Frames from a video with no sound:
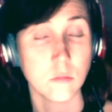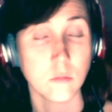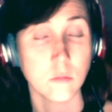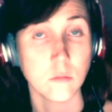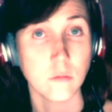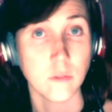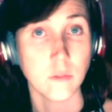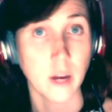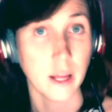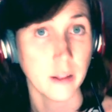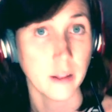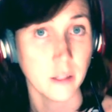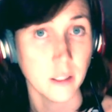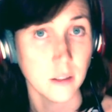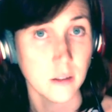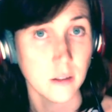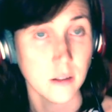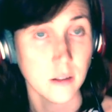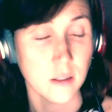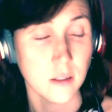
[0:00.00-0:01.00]

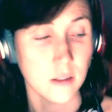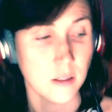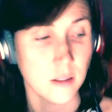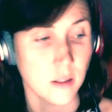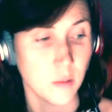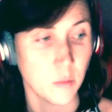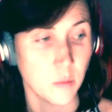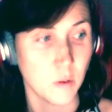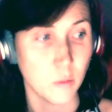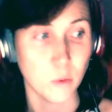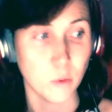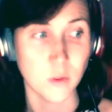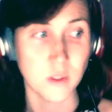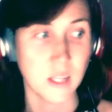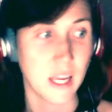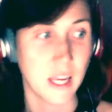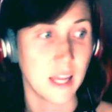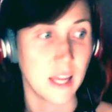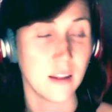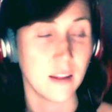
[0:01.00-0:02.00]
violence, and some people
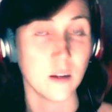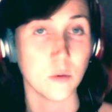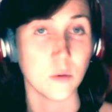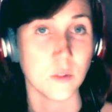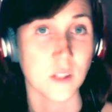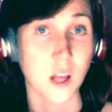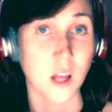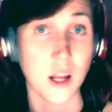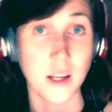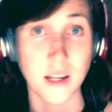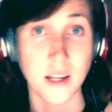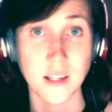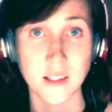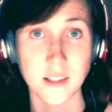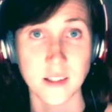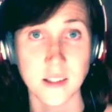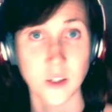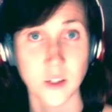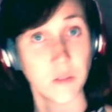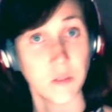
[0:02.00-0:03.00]
say that it was
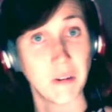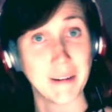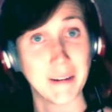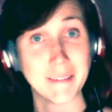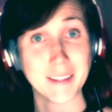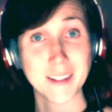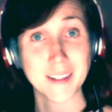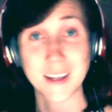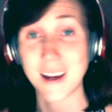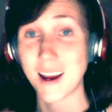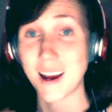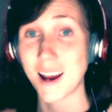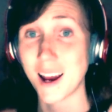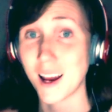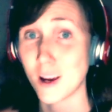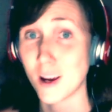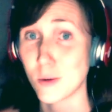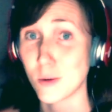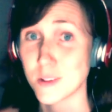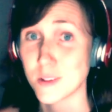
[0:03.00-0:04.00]
unnecessary violence.
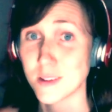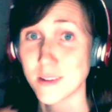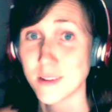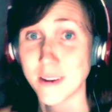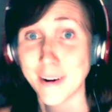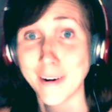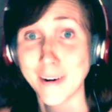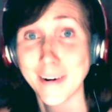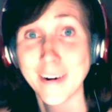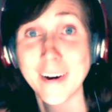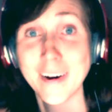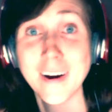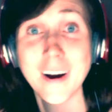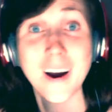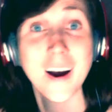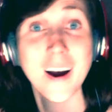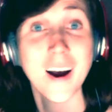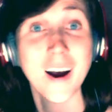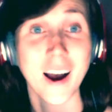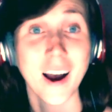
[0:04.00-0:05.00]
I wasn't there.
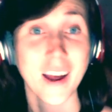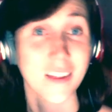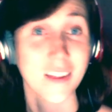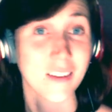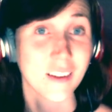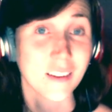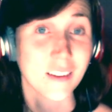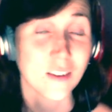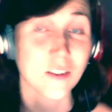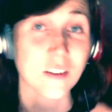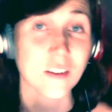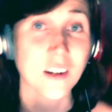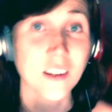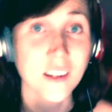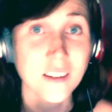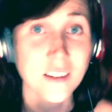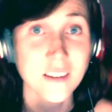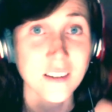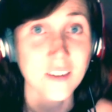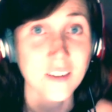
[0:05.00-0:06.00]
I think there's
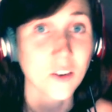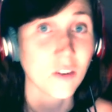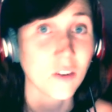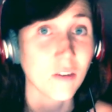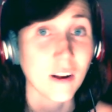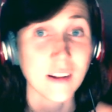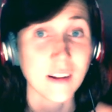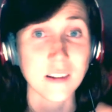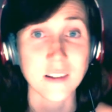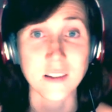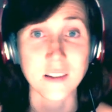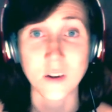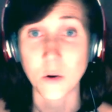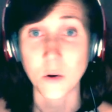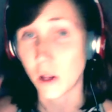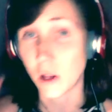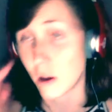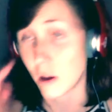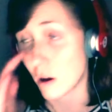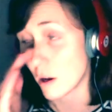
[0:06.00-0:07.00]
unnecessary violence
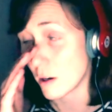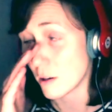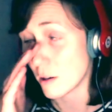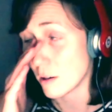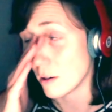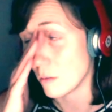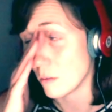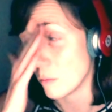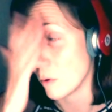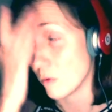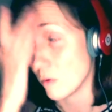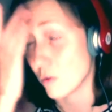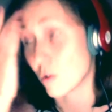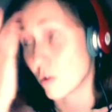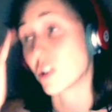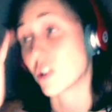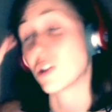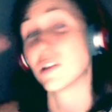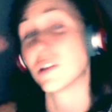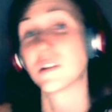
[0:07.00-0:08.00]
going on in both
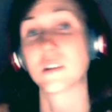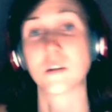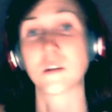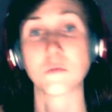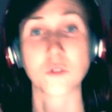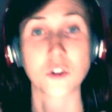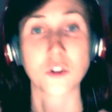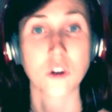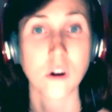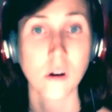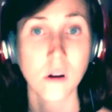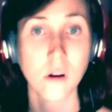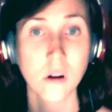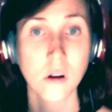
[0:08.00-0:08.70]
directions, I'm sure.